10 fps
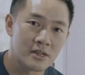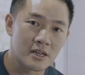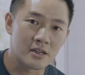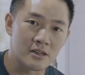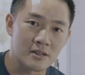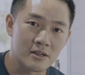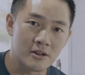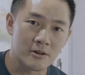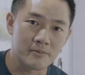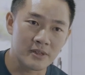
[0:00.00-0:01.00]

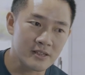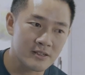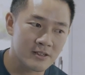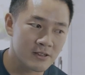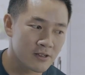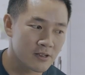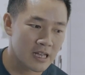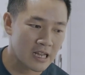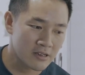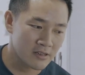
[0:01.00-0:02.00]
and this
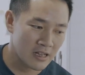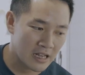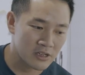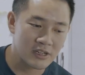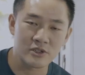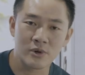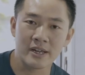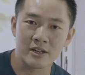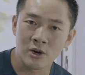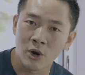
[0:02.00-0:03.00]
actually is
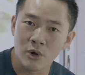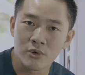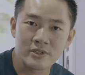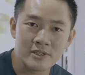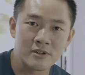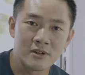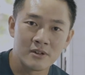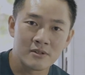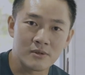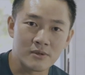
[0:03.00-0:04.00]
quite close
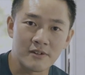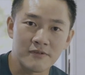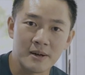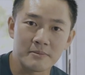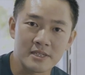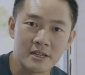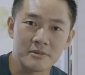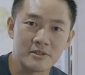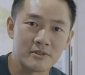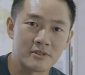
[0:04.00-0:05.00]
to the farm
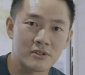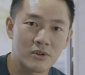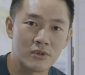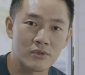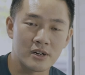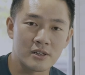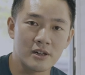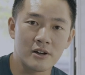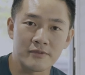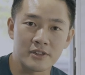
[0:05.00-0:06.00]
salmon. So a
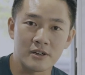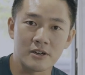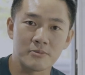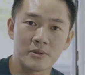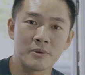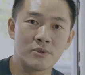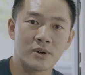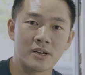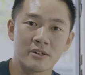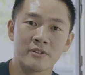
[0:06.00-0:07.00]
lot of the people
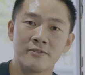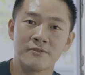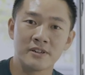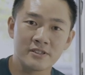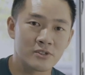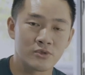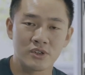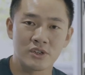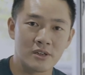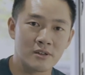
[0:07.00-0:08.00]
who are first
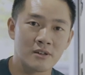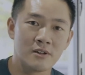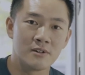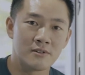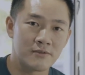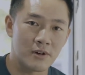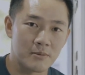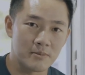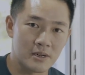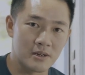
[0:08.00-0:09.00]
switching from